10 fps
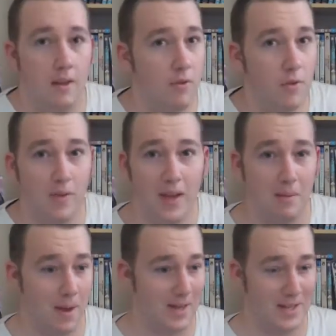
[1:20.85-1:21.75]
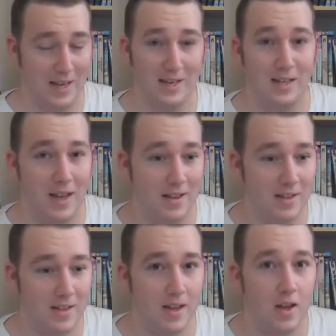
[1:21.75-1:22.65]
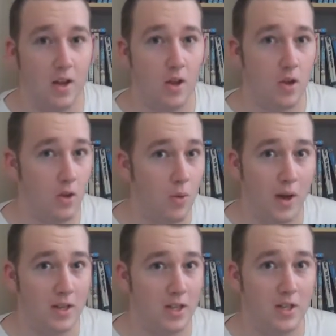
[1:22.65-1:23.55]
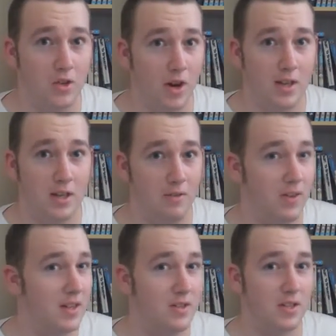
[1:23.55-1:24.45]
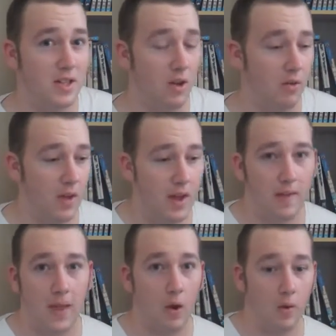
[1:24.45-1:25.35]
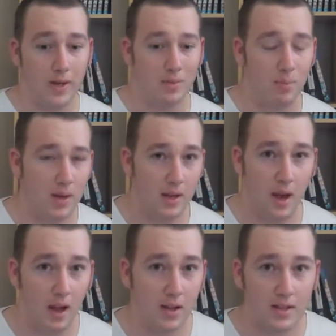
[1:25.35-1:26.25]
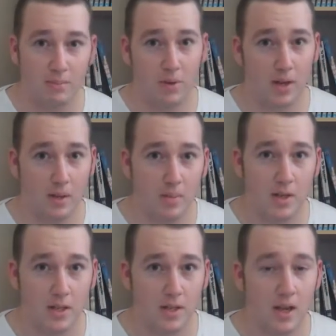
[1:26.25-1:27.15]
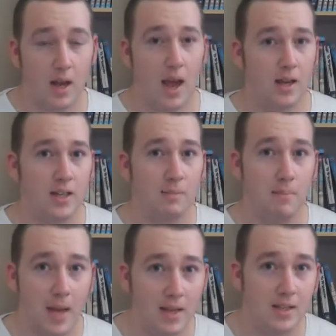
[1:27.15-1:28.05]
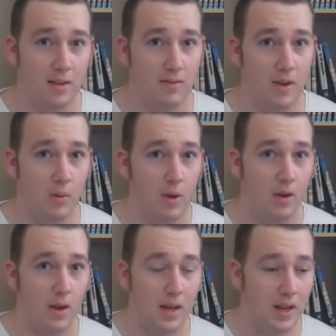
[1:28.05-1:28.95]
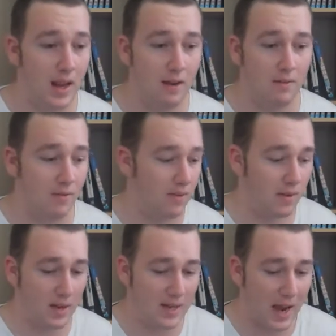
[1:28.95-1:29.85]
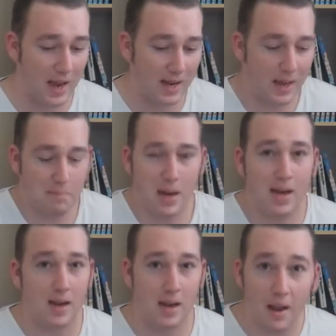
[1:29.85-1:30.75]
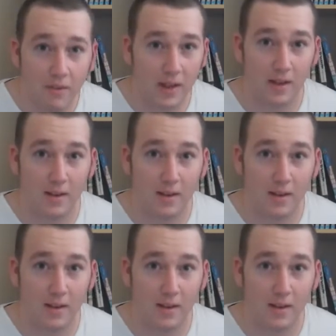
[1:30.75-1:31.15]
If you think it makes any sense, you are just trying to convince yourself that all these pretty colours and pretty images actually mean something, when in the end of the day, they mean nothing.